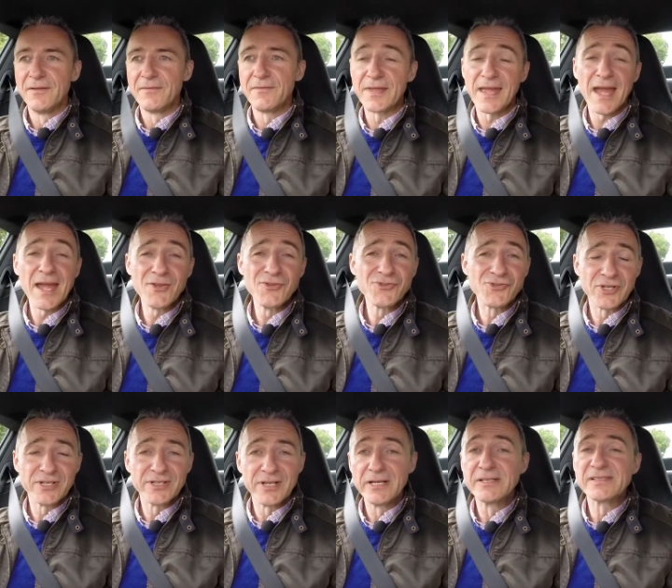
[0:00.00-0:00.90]
The
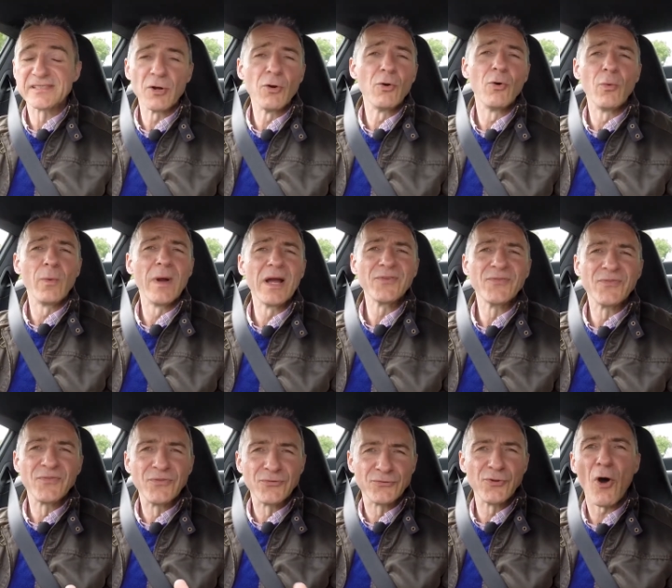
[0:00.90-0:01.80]
engine has
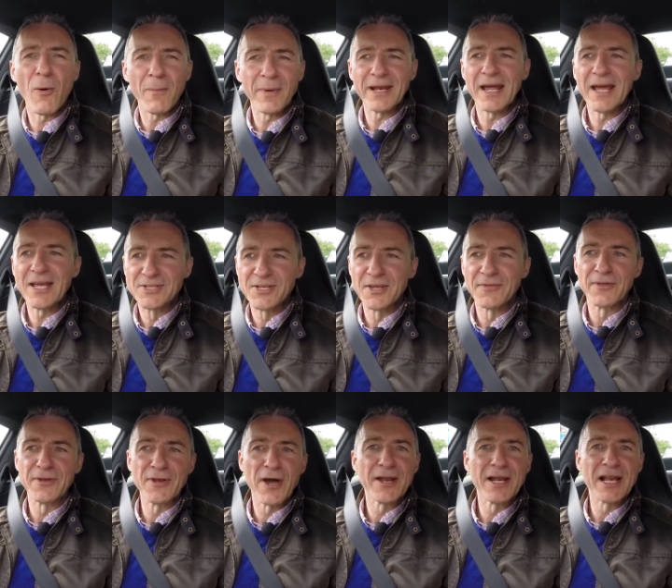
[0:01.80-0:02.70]
always dominated
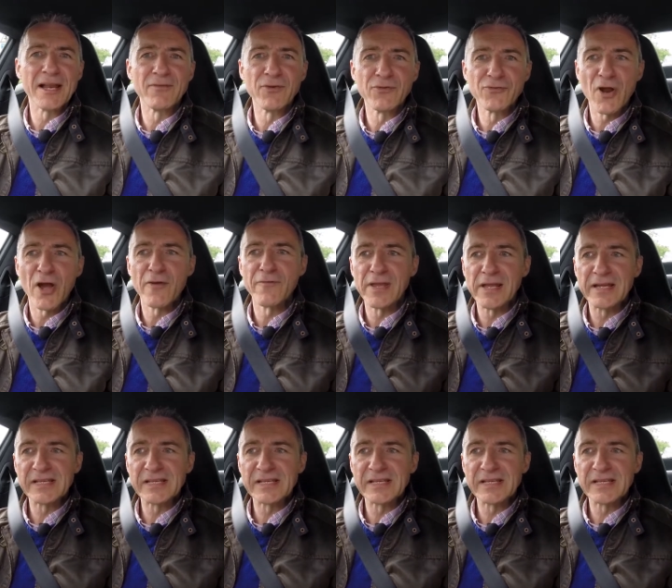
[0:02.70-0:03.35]
the 911 driving